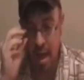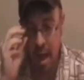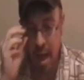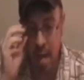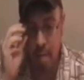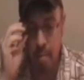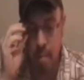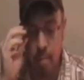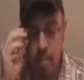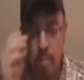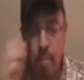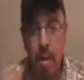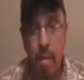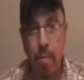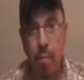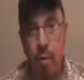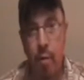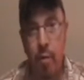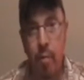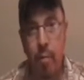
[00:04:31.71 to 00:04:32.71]
I remember my
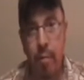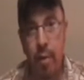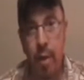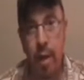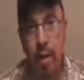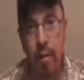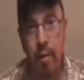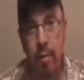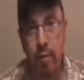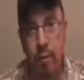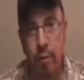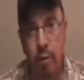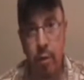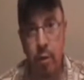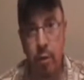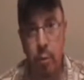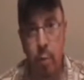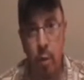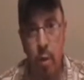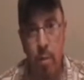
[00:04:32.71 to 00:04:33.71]
brother playing the
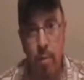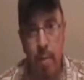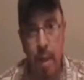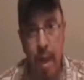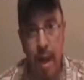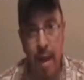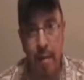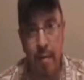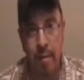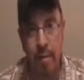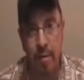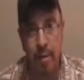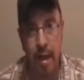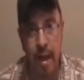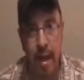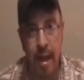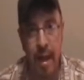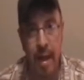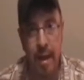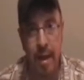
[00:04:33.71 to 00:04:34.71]
first one back in the
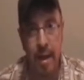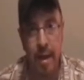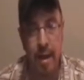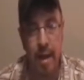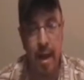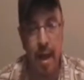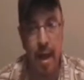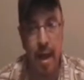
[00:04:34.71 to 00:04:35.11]
day,